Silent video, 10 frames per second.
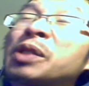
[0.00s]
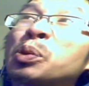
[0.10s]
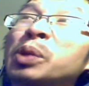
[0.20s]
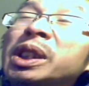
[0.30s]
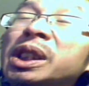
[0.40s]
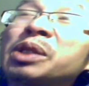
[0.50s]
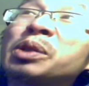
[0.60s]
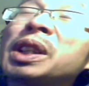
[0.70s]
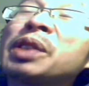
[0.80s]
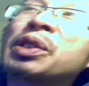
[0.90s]
you really do
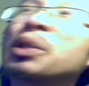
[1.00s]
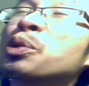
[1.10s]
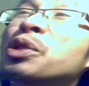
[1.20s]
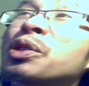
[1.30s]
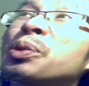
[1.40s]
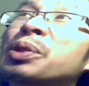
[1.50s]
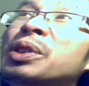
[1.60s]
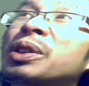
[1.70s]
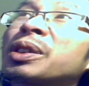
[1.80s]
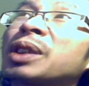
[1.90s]
need snowshoes,
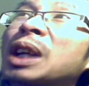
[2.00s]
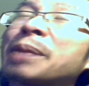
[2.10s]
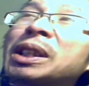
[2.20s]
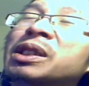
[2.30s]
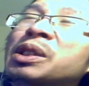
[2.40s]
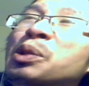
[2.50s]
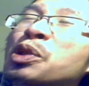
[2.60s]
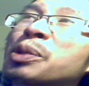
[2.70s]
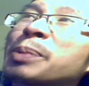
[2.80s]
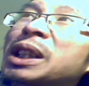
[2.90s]
I mean not
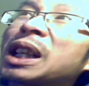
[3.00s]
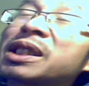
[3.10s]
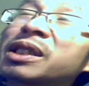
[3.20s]
snowshoes, but ice